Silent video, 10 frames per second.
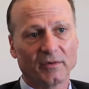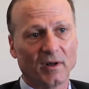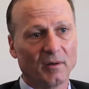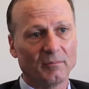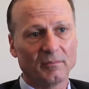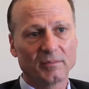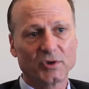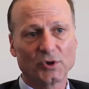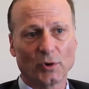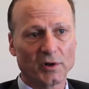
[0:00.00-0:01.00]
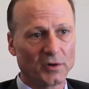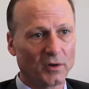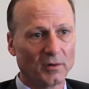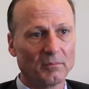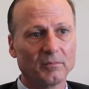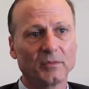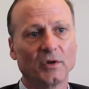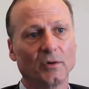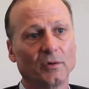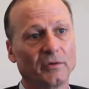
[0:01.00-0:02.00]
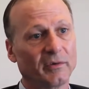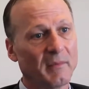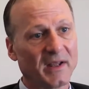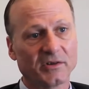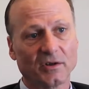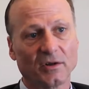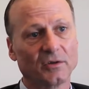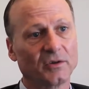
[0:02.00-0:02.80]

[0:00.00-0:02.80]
from short-term to semester